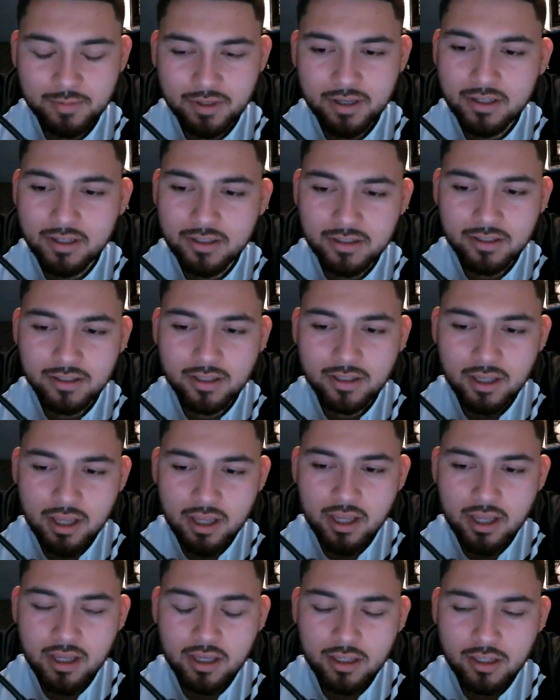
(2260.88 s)
because
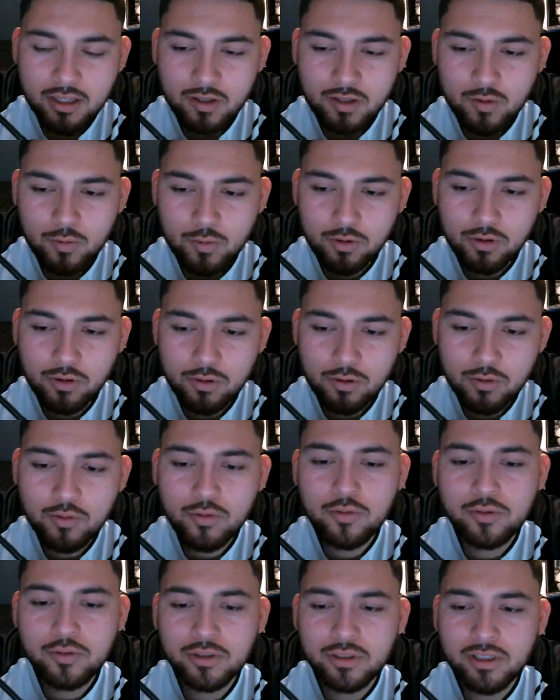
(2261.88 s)
you
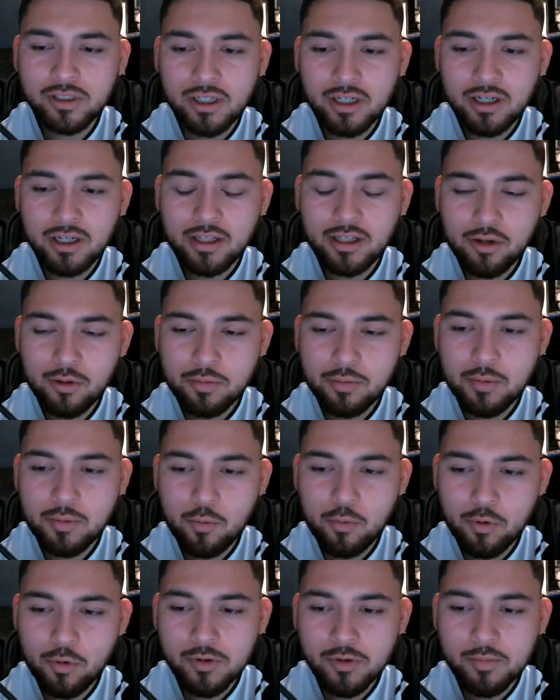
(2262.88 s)
lose a little bit
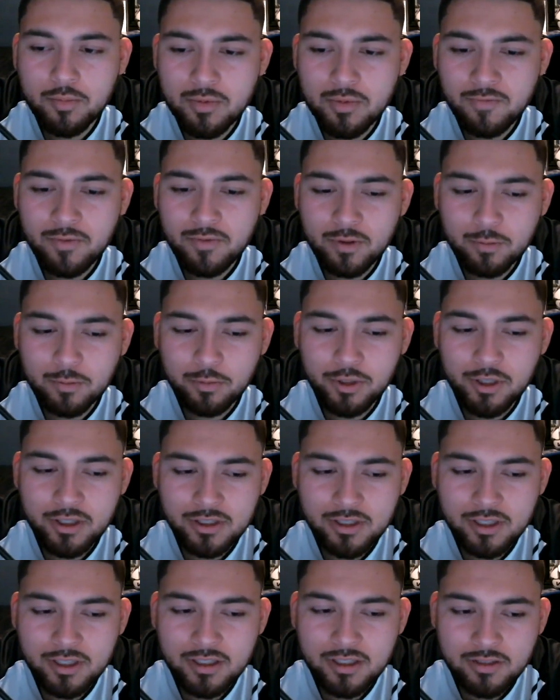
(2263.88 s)
more of the midfield with the
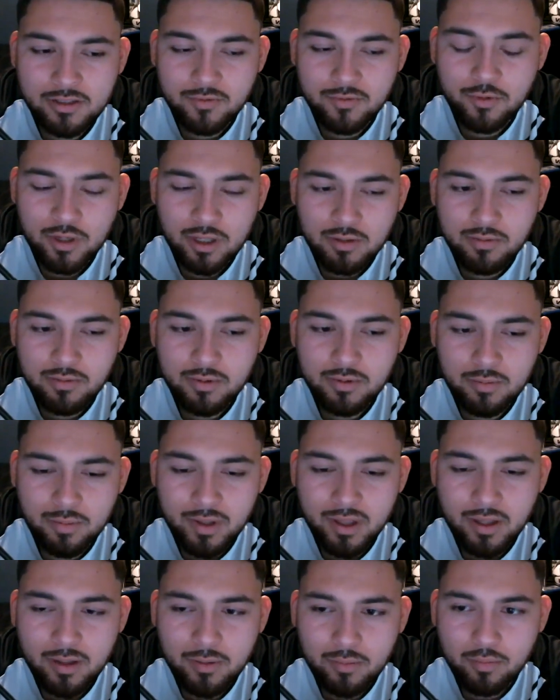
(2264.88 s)
sense of Uribe
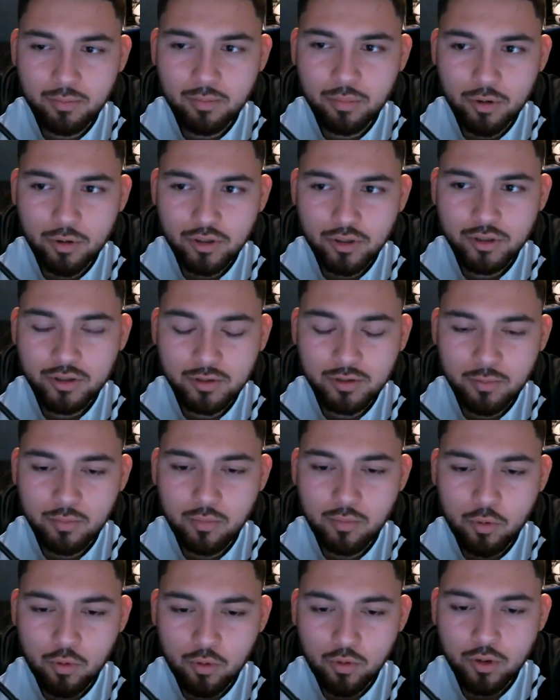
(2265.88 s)
being pushed
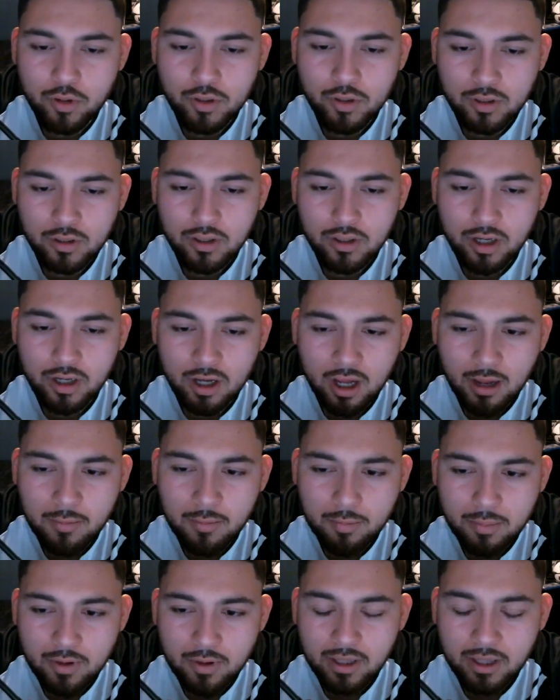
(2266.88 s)
more
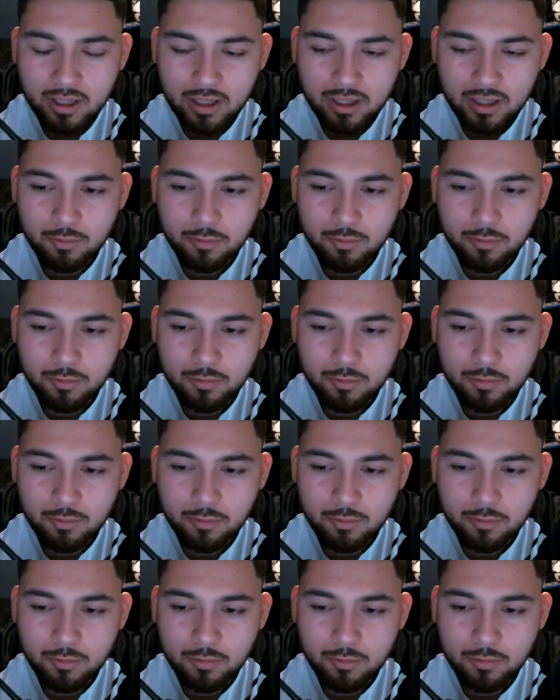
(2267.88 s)
up and with